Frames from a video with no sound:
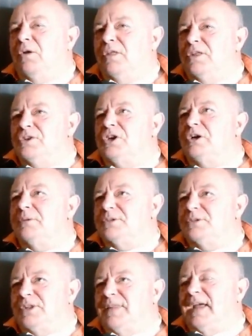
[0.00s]
of the
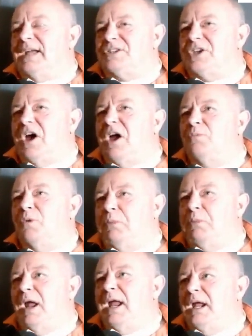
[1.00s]
Germans at that time were
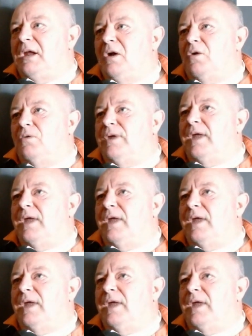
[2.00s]
playing golf.